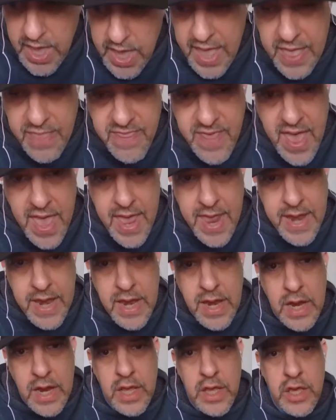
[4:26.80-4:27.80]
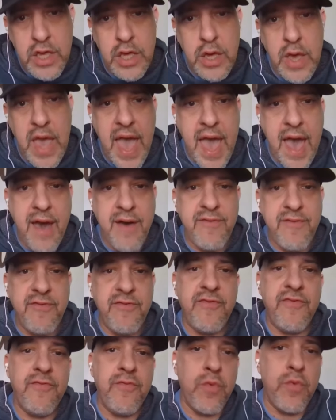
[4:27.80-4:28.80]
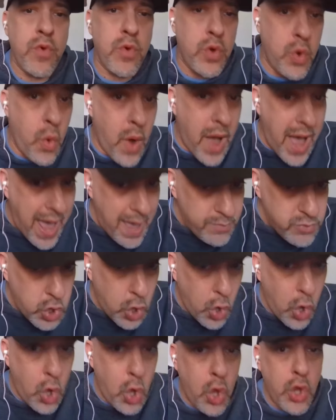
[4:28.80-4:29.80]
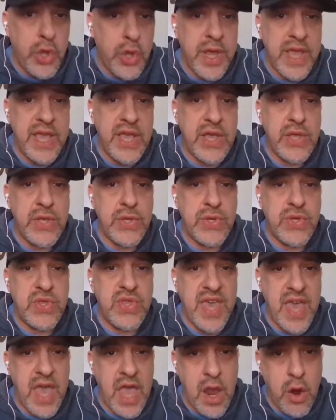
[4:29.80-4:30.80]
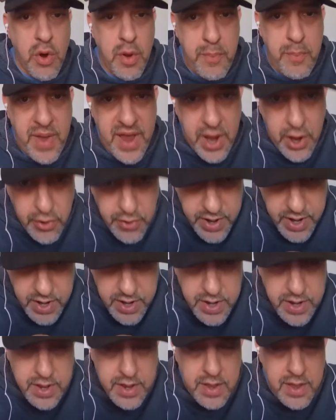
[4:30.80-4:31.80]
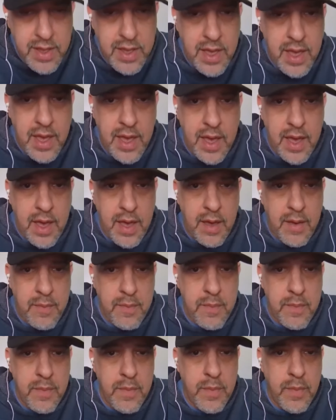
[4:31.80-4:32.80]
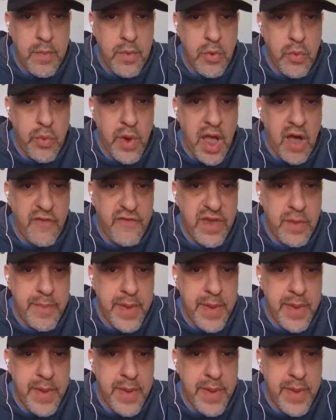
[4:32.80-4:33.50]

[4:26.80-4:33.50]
and then you have who I'm told is the heir apparent, um, Ralphie